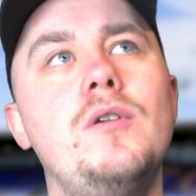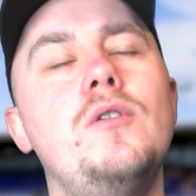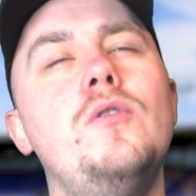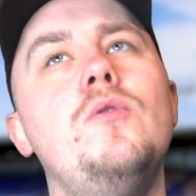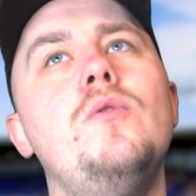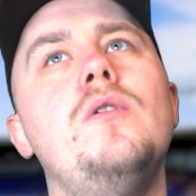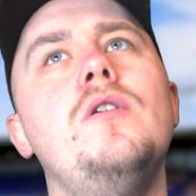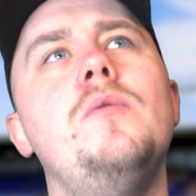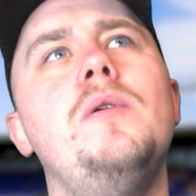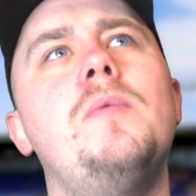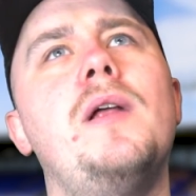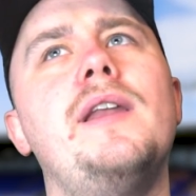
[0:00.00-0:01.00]
Who who
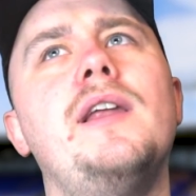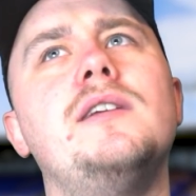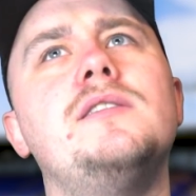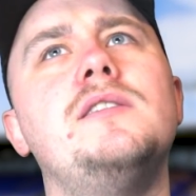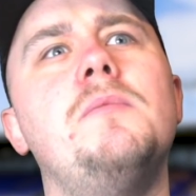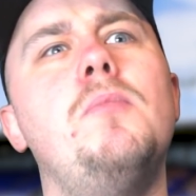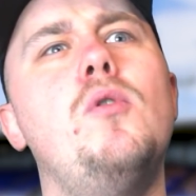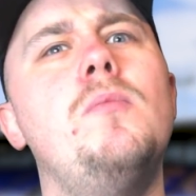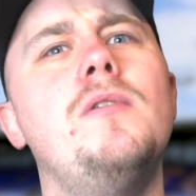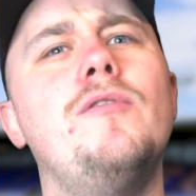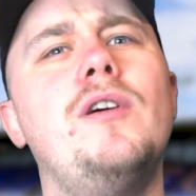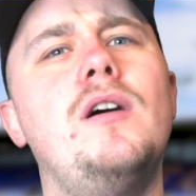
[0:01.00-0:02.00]
we play next? Is it
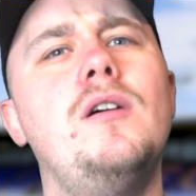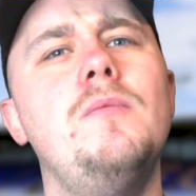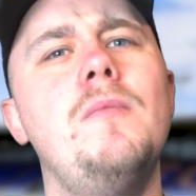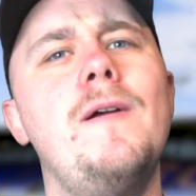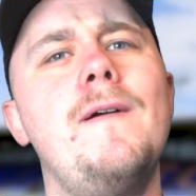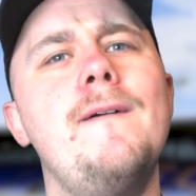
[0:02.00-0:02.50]
Bournemouth at home?